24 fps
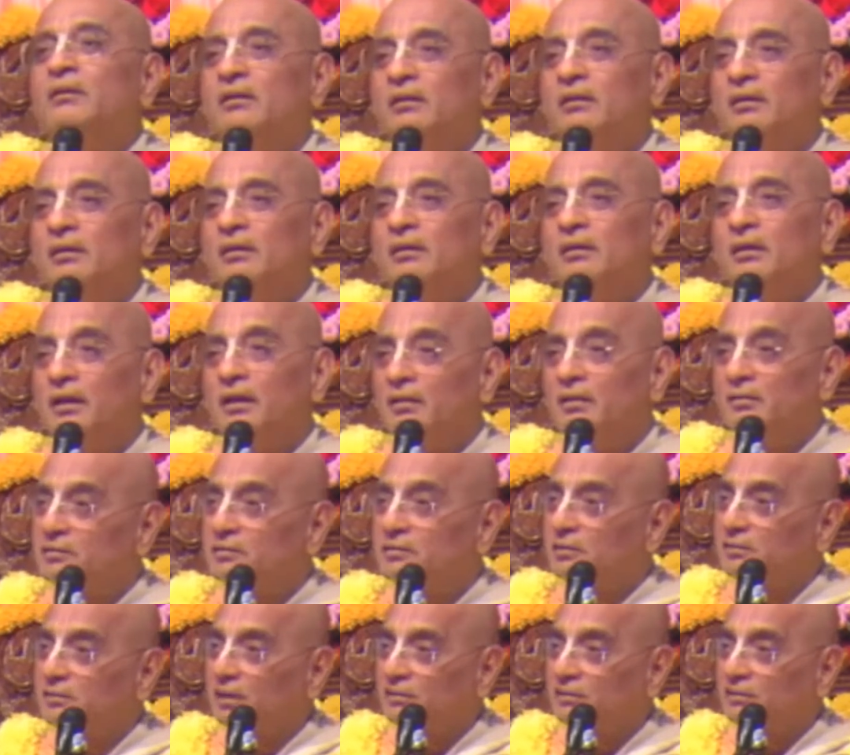he is the
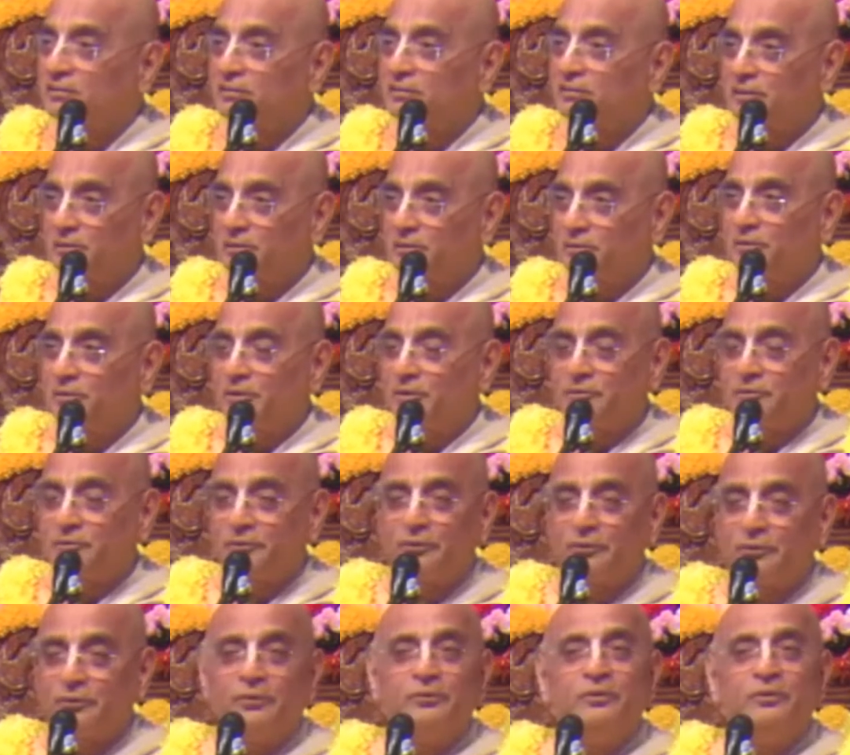successor to the throne,